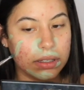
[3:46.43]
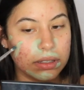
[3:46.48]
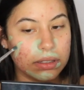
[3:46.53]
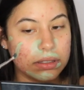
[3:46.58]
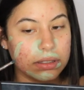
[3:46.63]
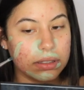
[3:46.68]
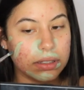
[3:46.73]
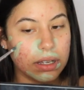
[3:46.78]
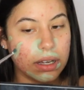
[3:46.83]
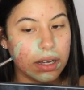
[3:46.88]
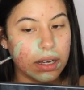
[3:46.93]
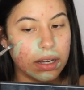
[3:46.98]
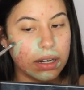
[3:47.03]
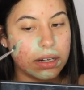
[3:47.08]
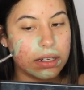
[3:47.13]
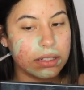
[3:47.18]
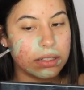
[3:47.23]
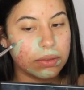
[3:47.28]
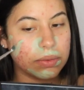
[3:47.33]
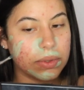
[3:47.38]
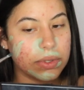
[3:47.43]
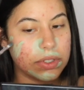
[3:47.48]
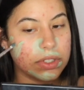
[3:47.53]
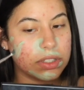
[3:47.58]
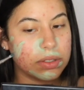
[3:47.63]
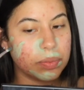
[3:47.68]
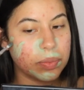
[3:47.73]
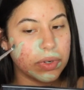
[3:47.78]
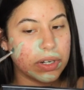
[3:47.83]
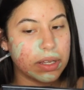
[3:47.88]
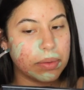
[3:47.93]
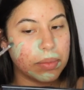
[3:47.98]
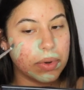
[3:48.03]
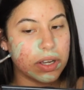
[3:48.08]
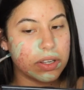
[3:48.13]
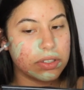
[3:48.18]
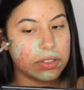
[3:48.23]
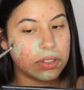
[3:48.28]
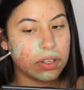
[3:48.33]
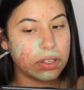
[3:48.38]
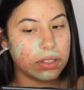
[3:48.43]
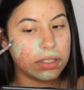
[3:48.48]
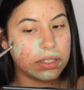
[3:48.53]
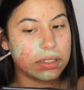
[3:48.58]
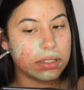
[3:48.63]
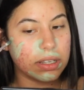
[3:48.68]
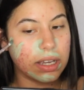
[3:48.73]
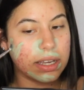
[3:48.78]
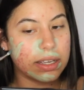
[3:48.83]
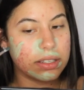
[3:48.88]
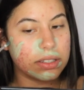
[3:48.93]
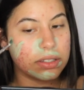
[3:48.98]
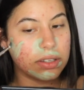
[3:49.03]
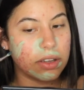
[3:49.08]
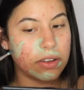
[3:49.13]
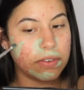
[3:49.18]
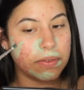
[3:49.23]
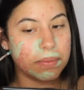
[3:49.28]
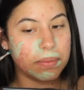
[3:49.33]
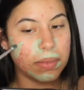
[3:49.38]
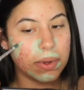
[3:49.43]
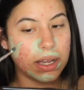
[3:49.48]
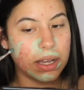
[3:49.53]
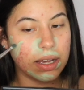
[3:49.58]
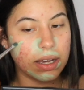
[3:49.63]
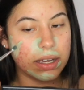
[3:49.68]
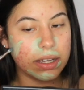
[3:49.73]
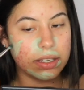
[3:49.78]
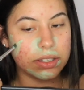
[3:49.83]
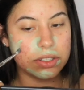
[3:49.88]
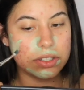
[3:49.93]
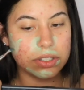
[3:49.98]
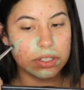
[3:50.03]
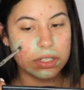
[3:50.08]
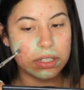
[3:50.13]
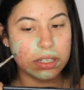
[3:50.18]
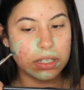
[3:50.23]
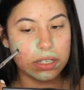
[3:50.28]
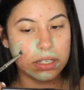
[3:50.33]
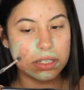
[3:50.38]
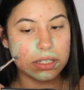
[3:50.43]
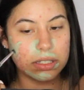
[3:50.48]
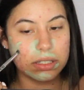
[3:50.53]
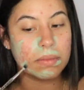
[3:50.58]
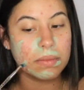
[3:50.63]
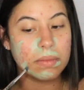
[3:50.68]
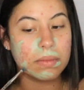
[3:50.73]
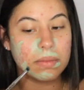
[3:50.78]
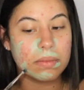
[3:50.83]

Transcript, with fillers: scars, which is pretty much on the sides of my cheeks.